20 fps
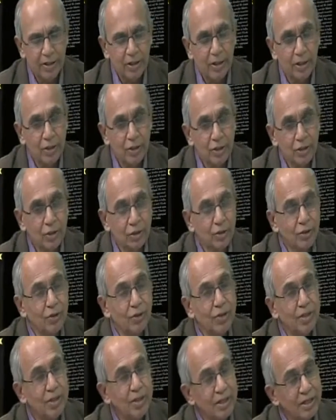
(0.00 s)

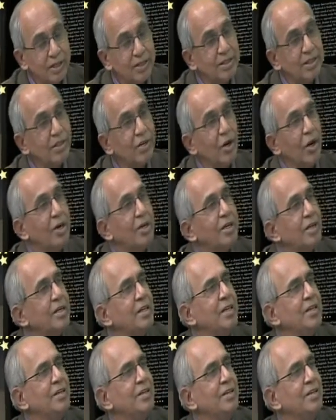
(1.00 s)
So here they're
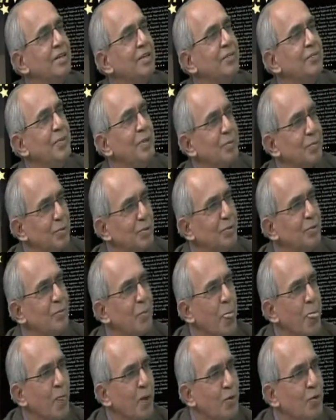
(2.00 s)
hot-headed people
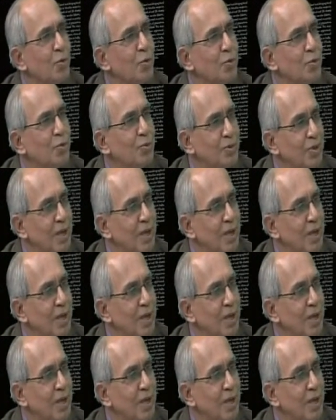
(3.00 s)
who,